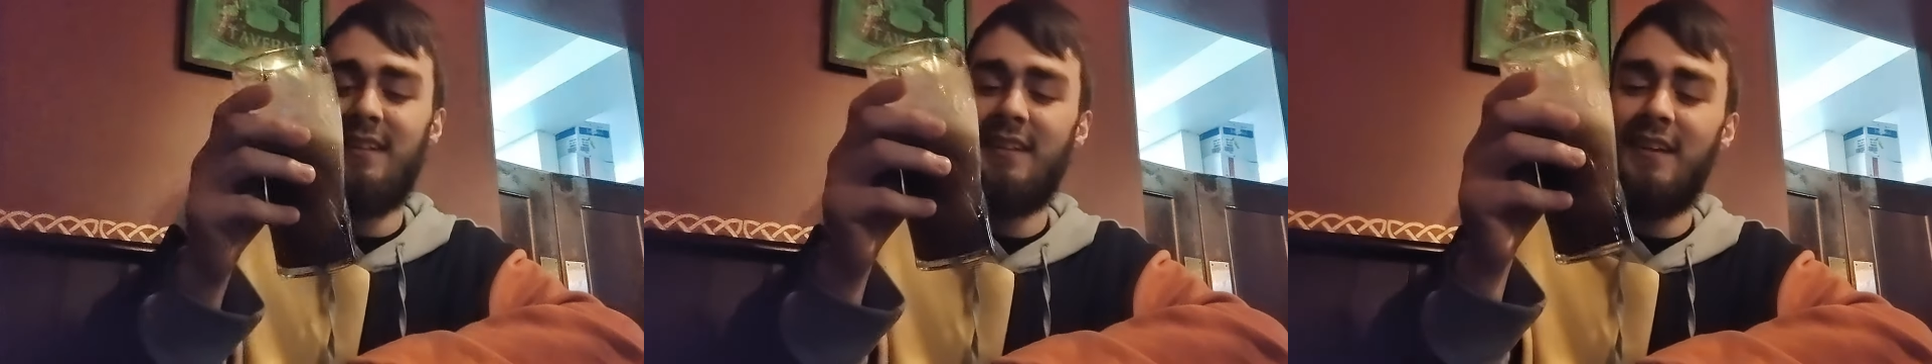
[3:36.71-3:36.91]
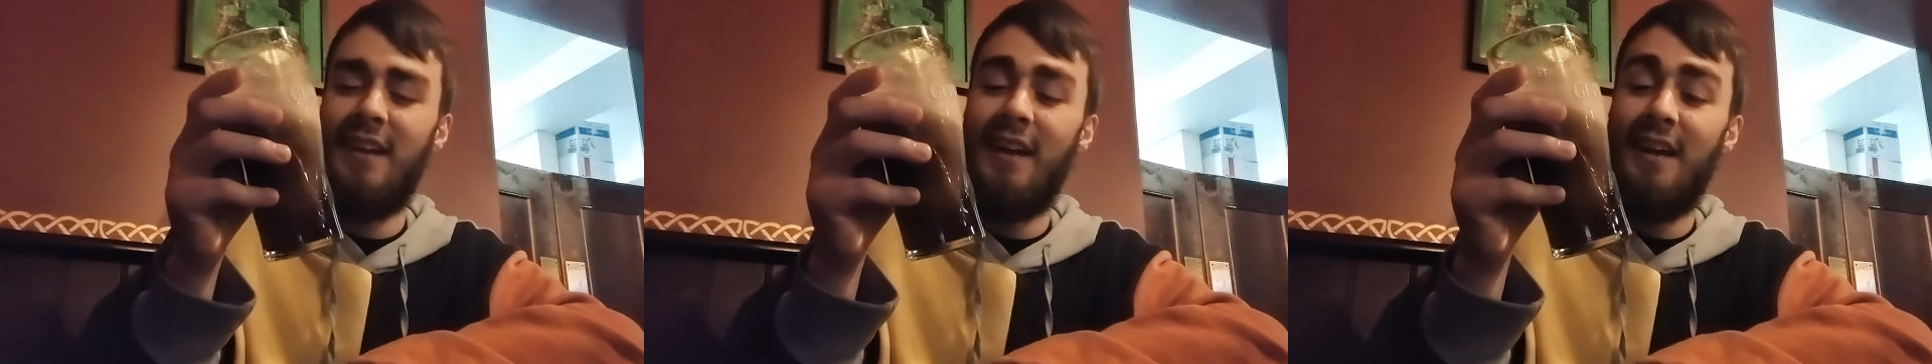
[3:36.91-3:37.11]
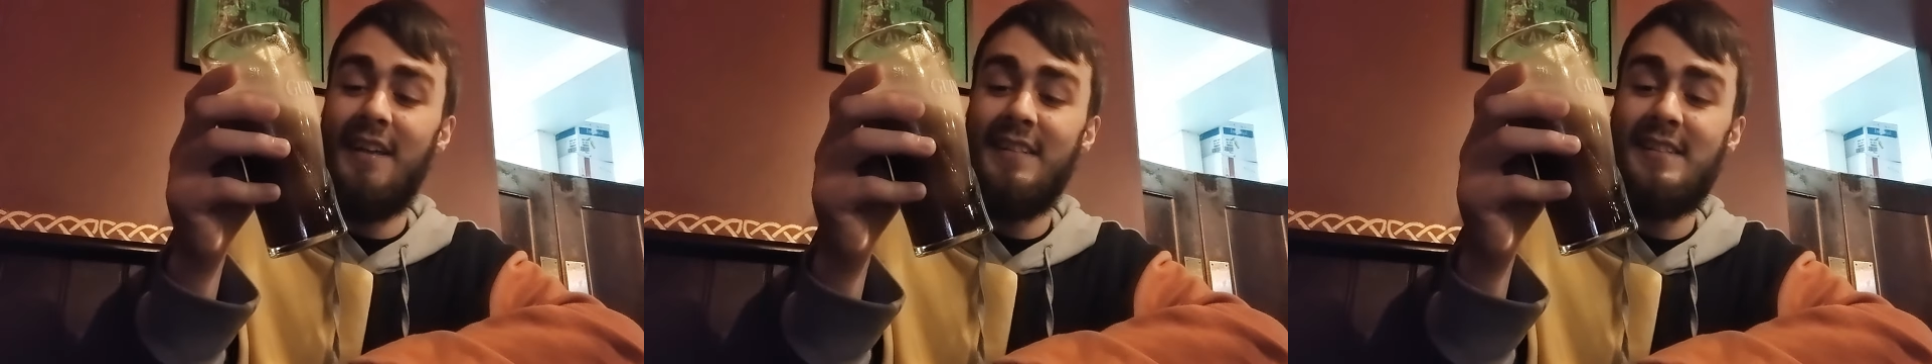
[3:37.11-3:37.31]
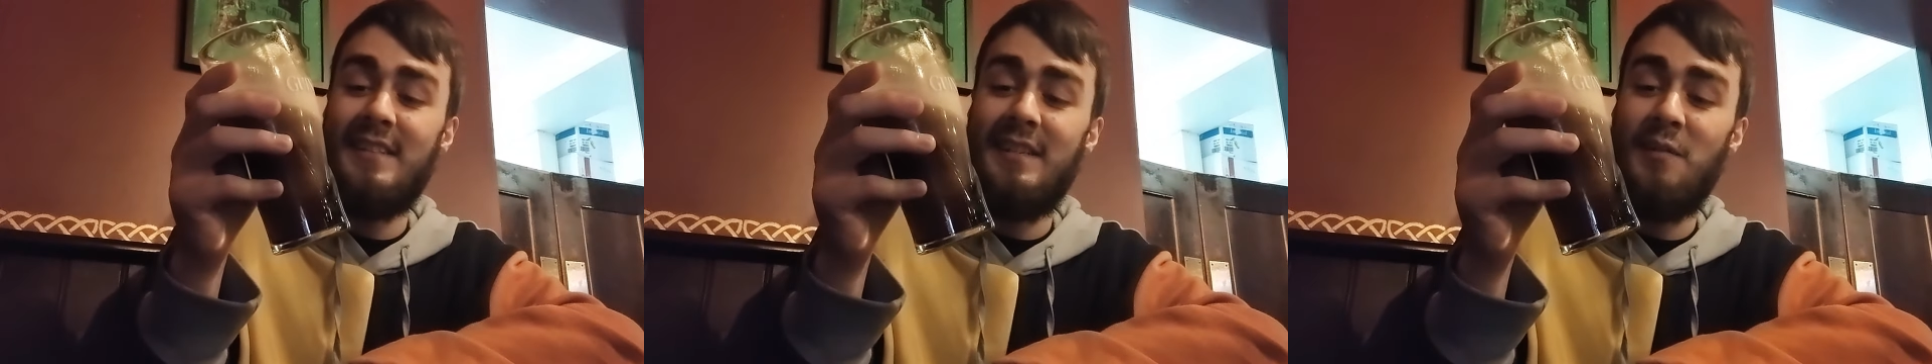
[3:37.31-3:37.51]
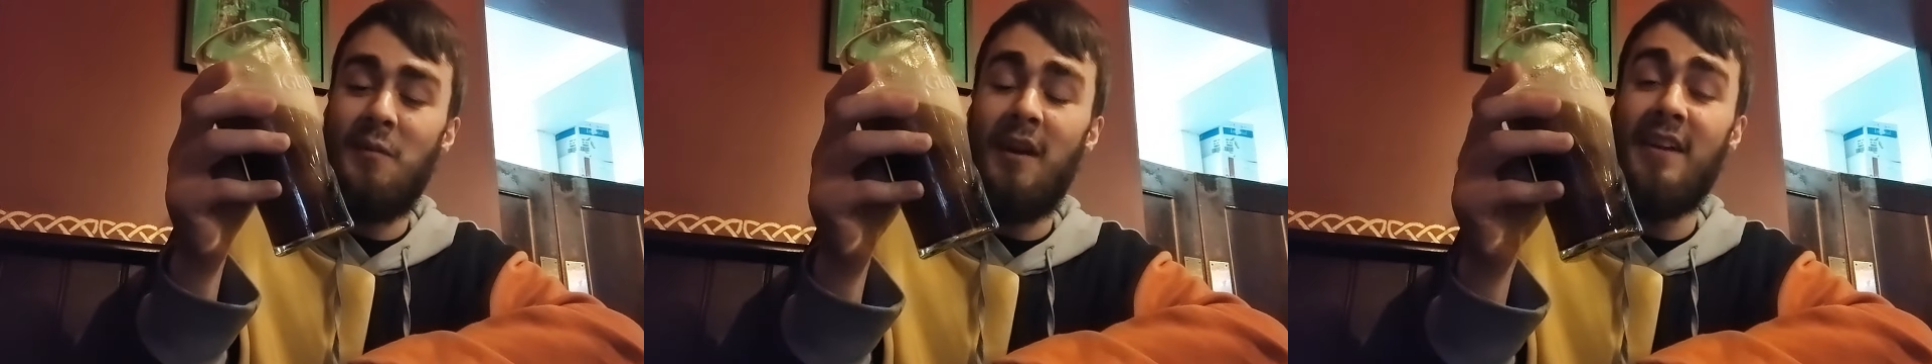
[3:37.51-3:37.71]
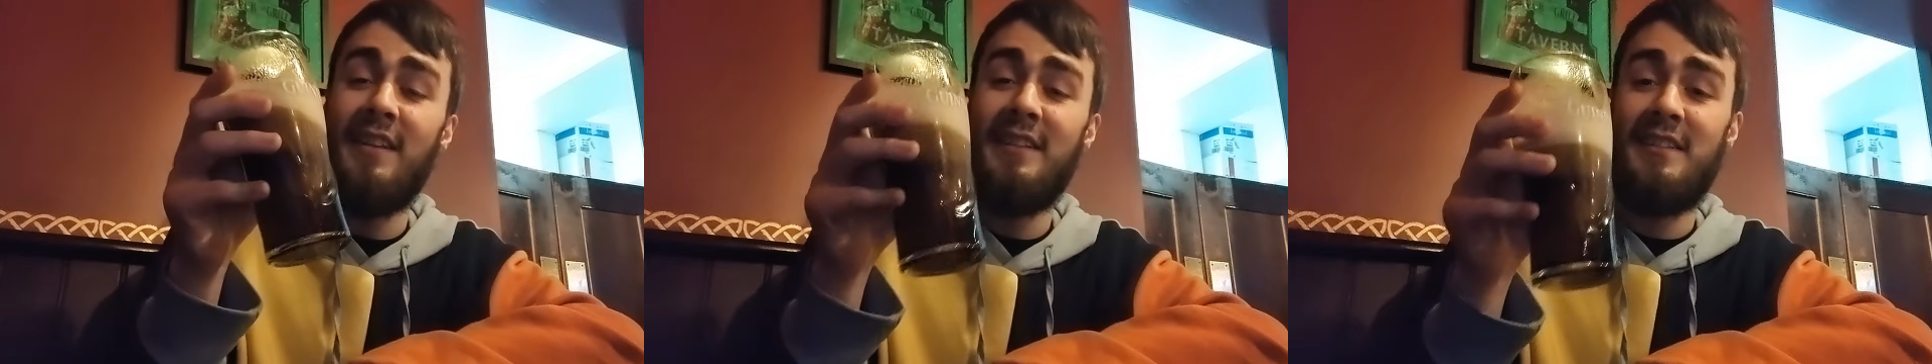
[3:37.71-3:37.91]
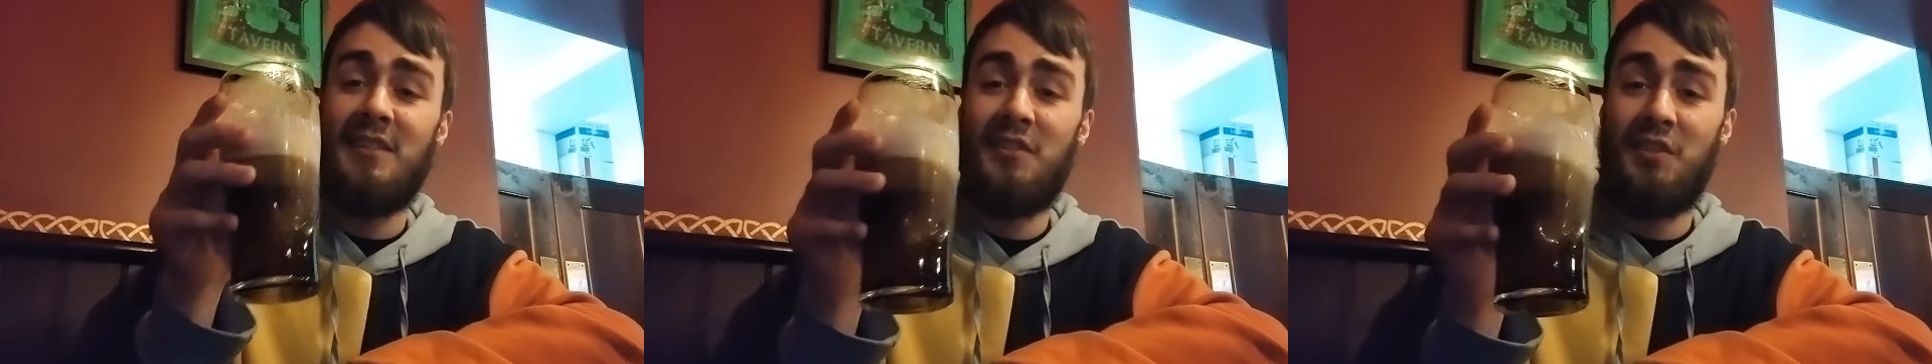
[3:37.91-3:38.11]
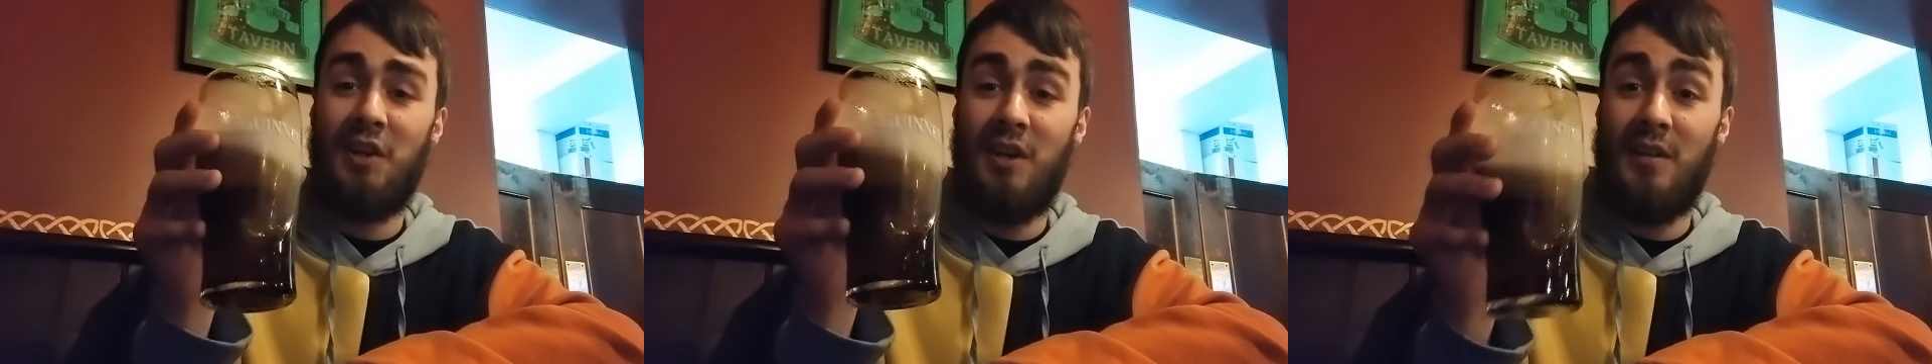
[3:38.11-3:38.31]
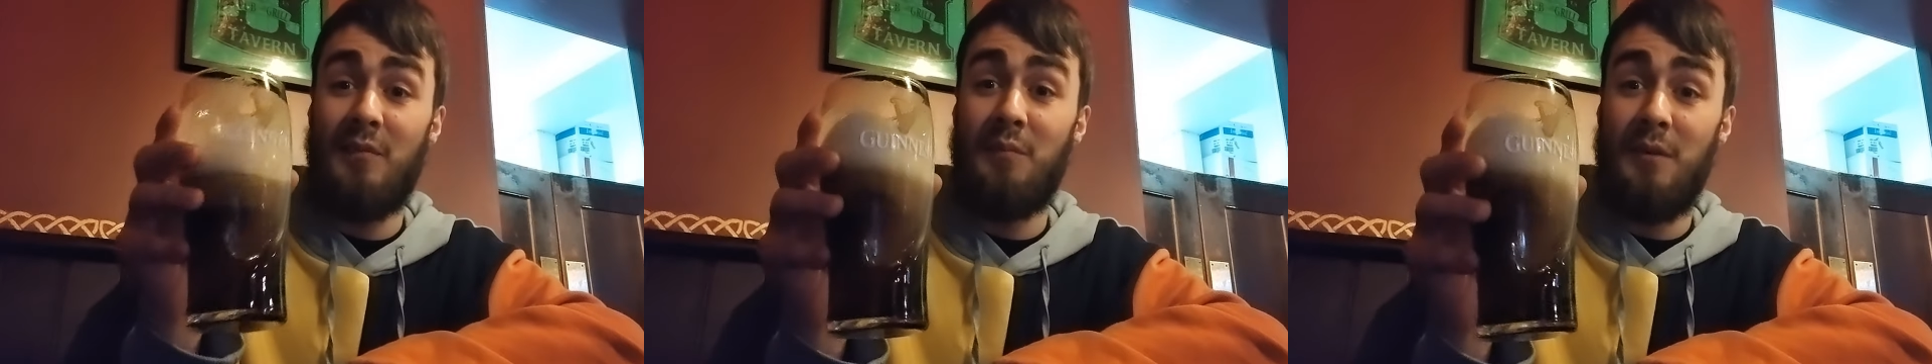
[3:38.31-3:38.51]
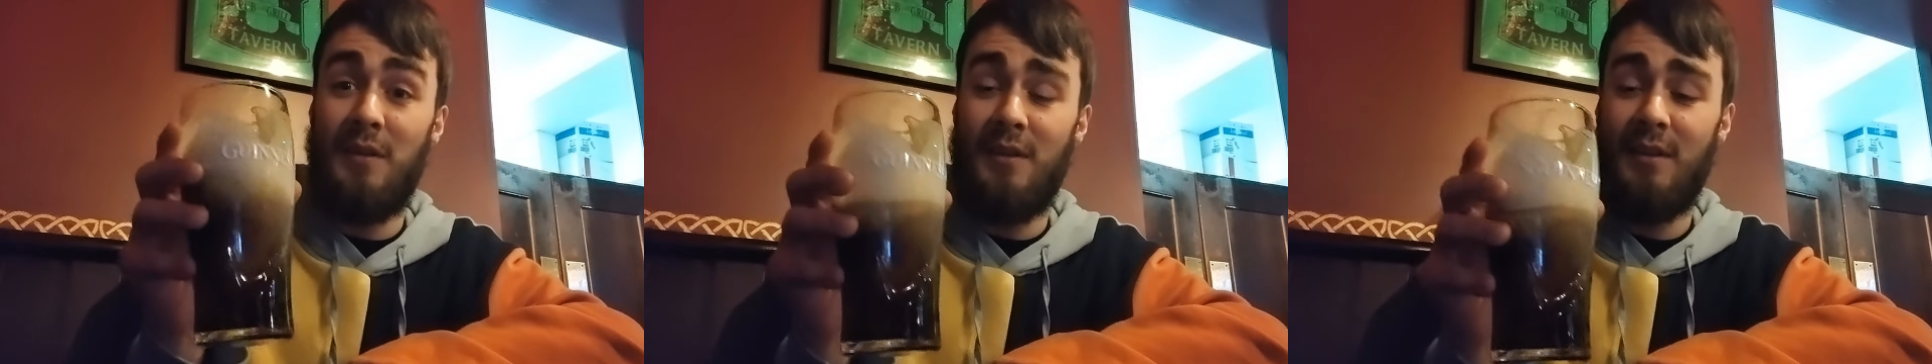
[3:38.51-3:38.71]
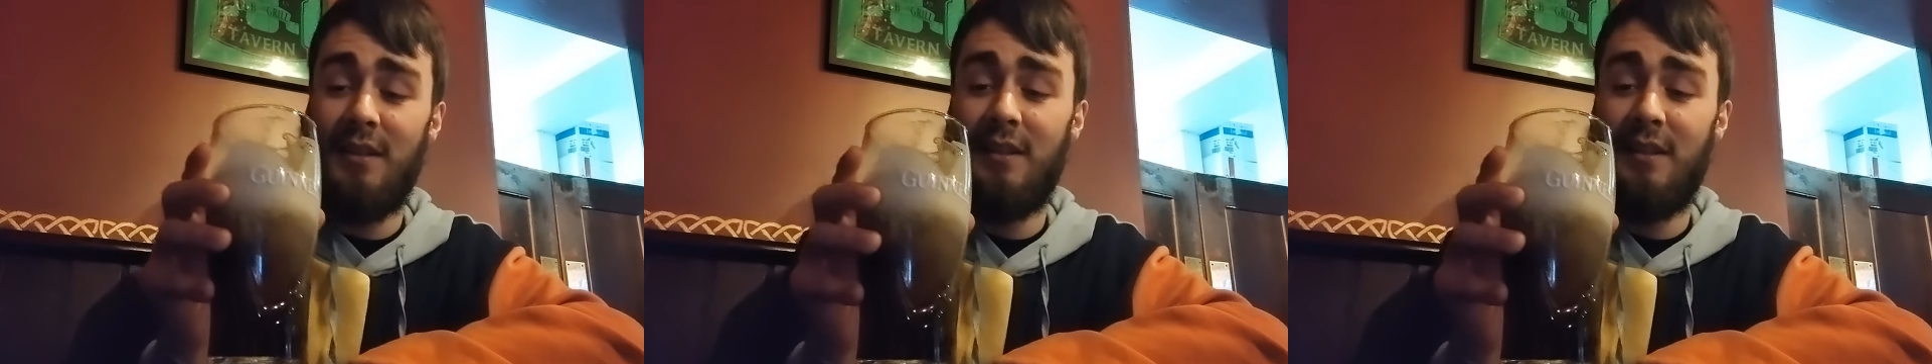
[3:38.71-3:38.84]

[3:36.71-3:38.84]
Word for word: Like I see why that's a chug beer.